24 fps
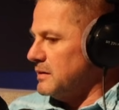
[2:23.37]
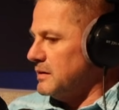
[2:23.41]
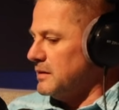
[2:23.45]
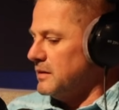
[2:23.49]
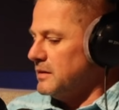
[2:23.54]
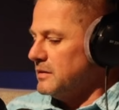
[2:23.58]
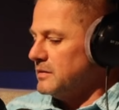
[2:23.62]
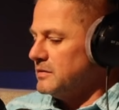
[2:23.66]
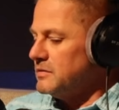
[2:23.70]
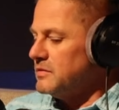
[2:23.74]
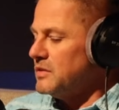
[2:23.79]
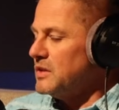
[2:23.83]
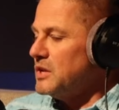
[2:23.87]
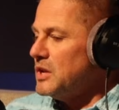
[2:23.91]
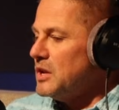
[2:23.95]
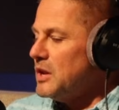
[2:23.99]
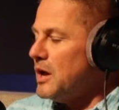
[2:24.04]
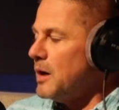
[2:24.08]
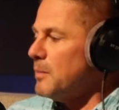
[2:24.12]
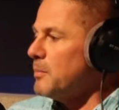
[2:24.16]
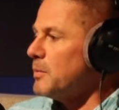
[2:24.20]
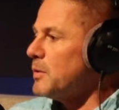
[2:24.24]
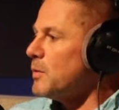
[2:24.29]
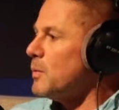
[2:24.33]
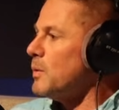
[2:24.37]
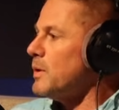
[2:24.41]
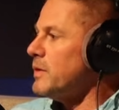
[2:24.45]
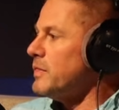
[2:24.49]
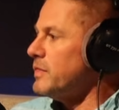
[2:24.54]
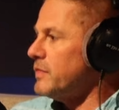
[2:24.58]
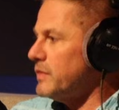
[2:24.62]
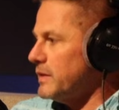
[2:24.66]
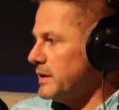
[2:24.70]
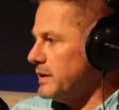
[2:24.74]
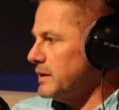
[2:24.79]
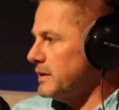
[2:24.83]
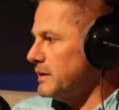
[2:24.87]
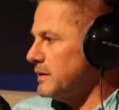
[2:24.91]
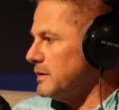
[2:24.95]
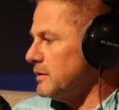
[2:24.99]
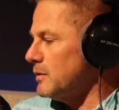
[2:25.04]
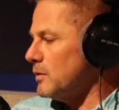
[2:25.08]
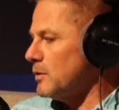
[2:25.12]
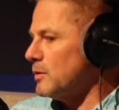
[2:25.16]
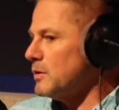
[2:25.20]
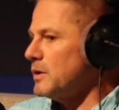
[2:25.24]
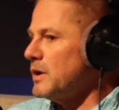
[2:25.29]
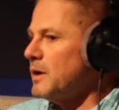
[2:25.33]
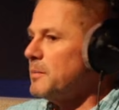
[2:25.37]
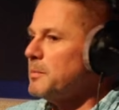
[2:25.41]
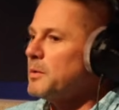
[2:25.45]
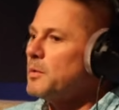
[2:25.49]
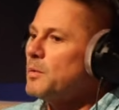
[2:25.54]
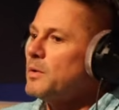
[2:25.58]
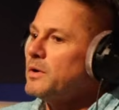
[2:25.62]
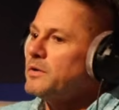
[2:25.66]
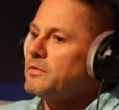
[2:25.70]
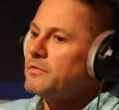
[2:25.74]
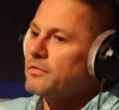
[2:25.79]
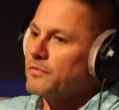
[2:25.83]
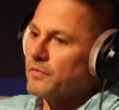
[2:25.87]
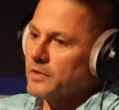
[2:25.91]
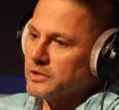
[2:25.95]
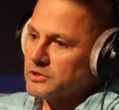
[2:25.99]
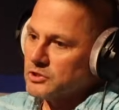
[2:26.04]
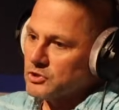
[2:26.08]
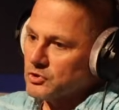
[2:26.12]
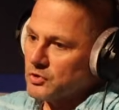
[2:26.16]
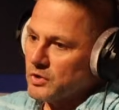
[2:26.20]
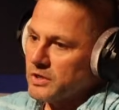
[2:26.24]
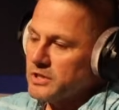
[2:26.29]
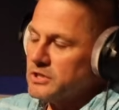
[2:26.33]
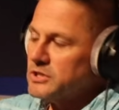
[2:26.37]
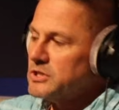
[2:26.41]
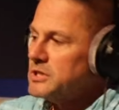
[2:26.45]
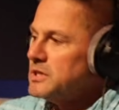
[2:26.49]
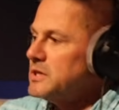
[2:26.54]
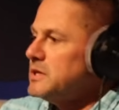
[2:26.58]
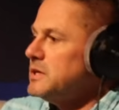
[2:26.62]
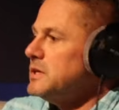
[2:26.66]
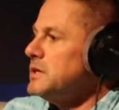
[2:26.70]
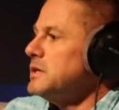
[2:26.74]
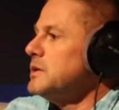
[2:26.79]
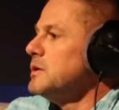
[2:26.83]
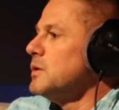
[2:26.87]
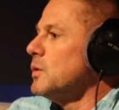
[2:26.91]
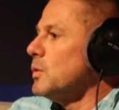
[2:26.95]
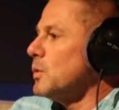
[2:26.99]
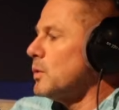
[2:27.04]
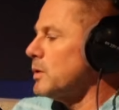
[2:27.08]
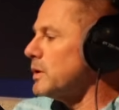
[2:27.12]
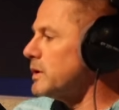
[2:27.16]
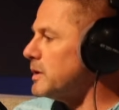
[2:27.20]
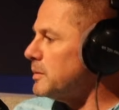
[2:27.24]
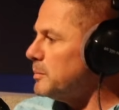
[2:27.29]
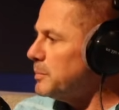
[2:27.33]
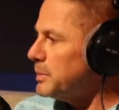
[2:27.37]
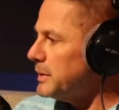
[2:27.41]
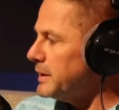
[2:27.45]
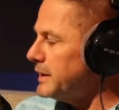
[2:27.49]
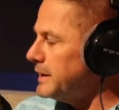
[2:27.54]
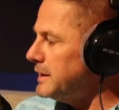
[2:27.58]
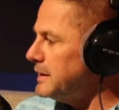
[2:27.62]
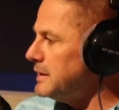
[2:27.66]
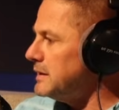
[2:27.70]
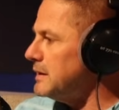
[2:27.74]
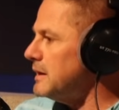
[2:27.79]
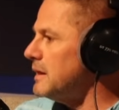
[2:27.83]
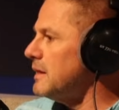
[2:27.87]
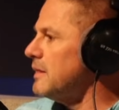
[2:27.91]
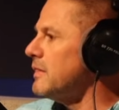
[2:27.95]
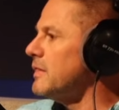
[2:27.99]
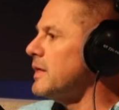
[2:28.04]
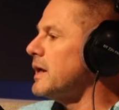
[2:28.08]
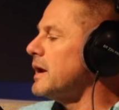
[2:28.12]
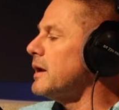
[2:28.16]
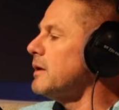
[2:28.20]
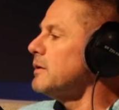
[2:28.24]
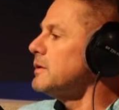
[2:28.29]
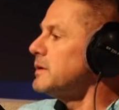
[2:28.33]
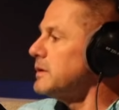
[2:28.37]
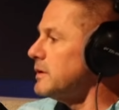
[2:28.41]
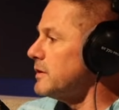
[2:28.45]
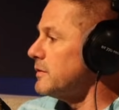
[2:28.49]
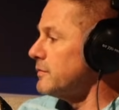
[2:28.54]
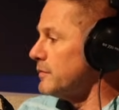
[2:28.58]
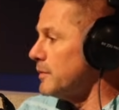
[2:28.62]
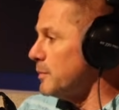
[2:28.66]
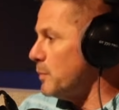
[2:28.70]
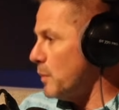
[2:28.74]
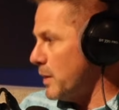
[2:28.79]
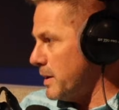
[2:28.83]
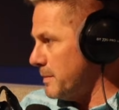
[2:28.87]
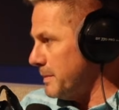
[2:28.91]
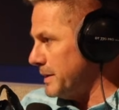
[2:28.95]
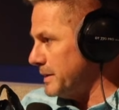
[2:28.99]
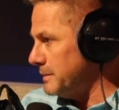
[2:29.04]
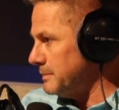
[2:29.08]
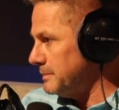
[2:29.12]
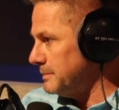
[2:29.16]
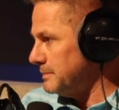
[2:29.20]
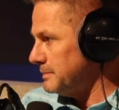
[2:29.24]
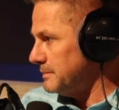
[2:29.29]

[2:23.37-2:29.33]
is the number one thing or number one frustration or complaint that I'll hear from women?